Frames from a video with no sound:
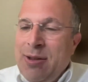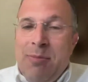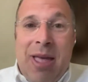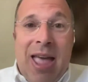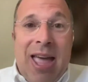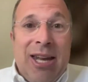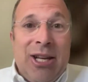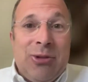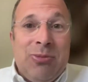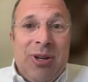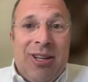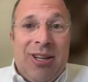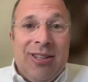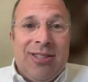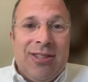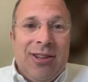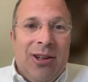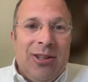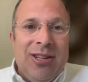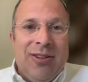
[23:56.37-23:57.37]
management
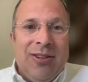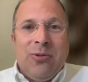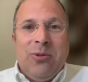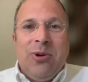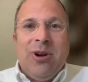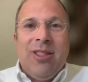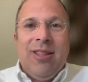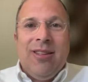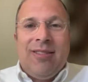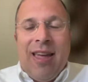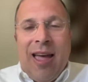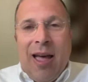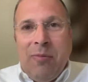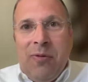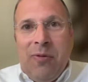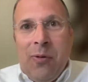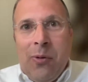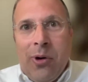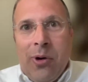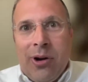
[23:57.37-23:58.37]
consultant for one of the
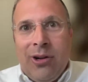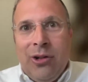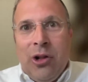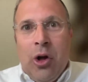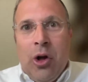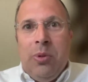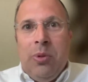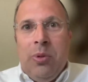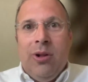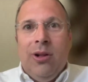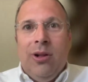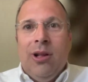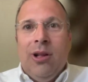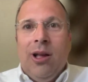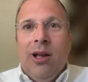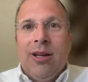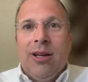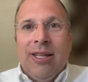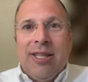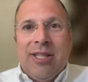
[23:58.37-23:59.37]
top four
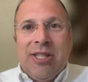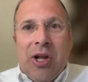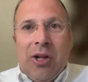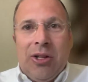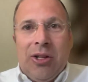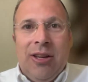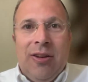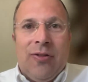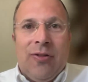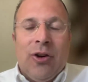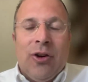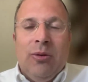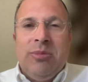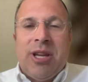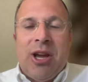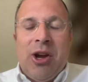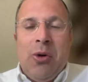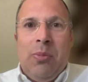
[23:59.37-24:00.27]
global consulting firms.